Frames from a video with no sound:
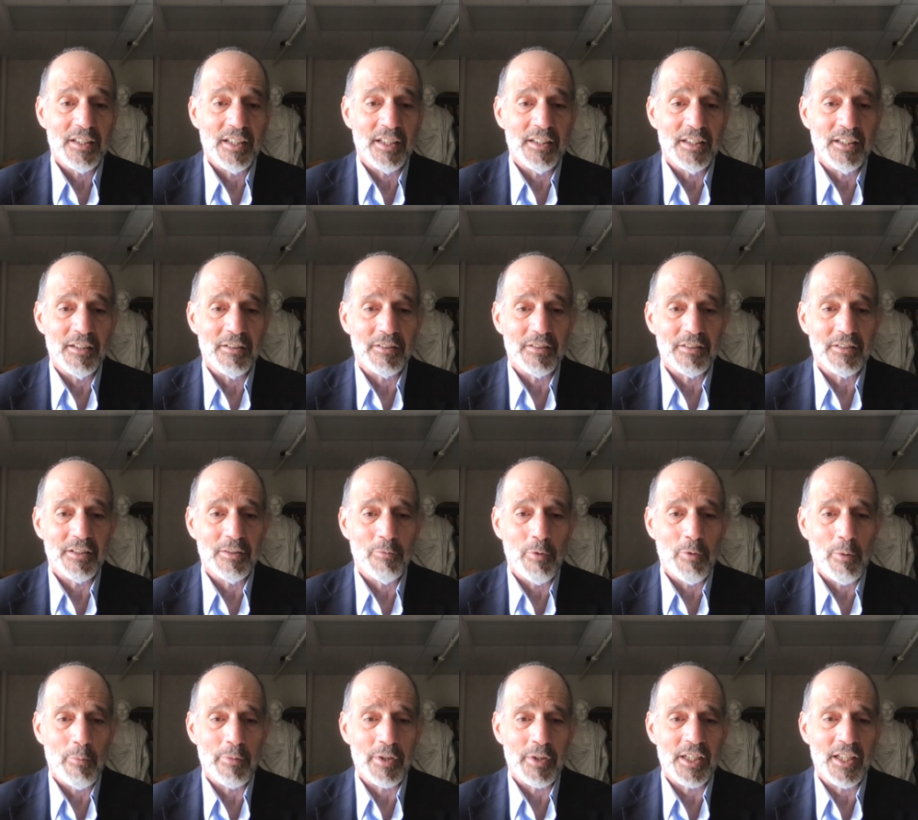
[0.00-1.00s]
the
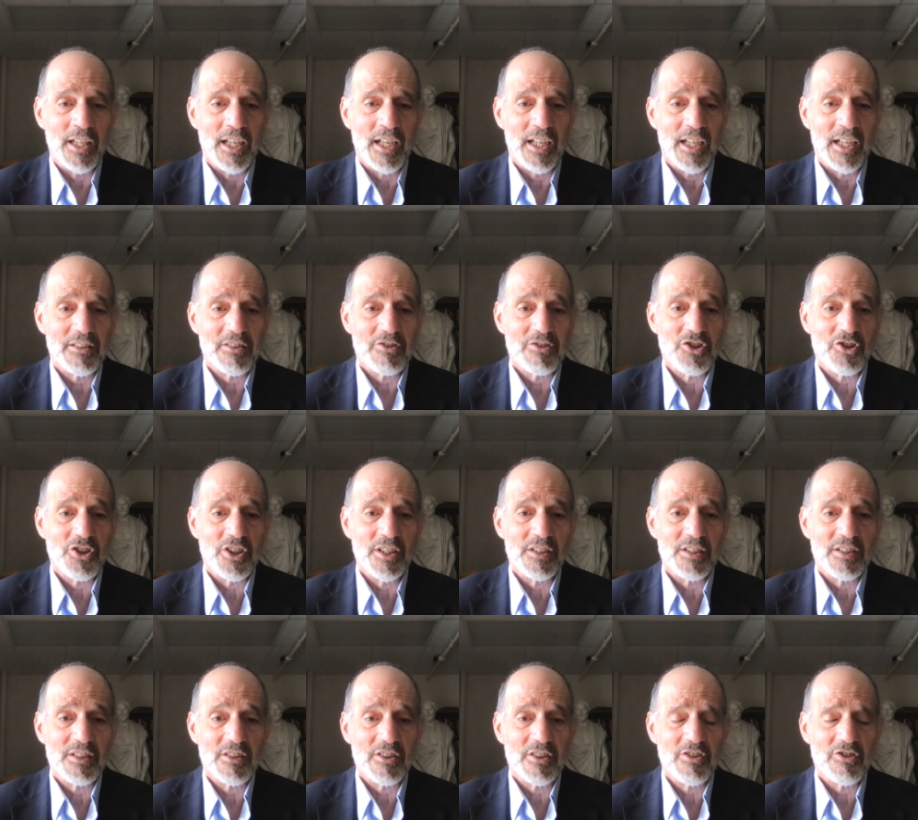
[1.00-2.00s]
one we get.
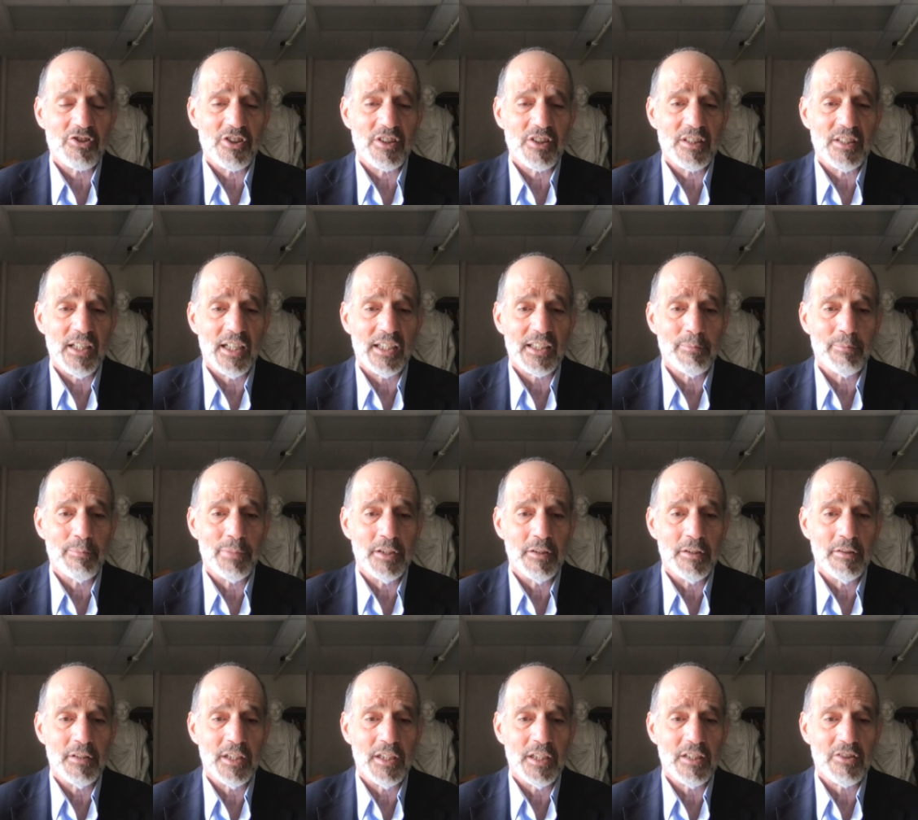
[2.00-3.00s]
She's not a
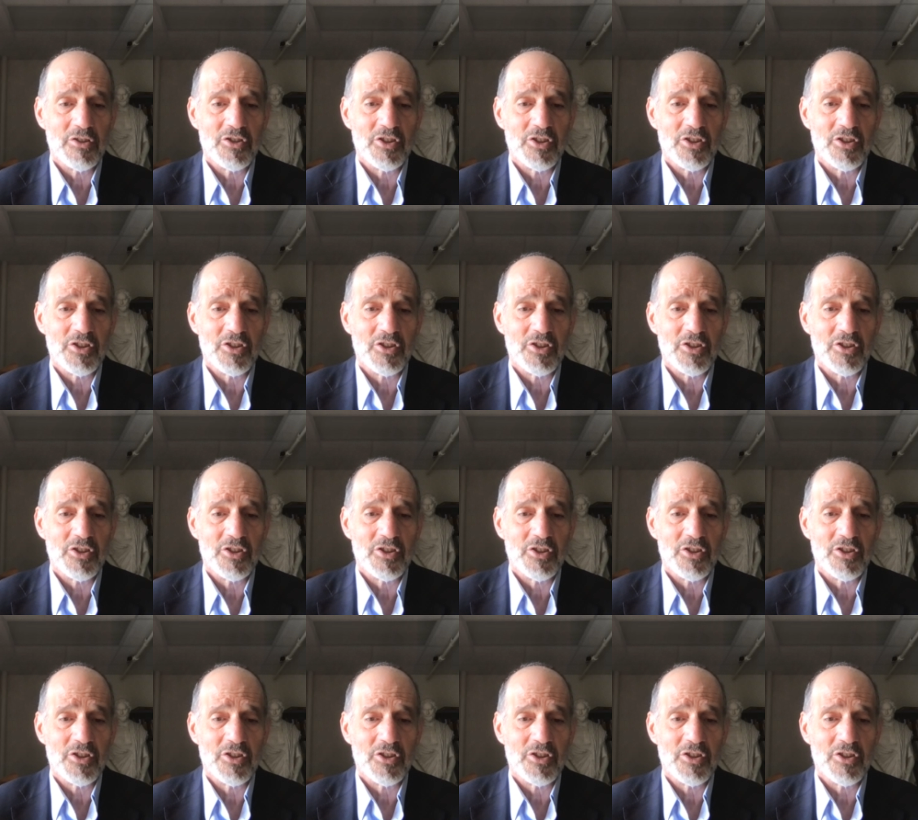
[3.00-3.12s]
beauty.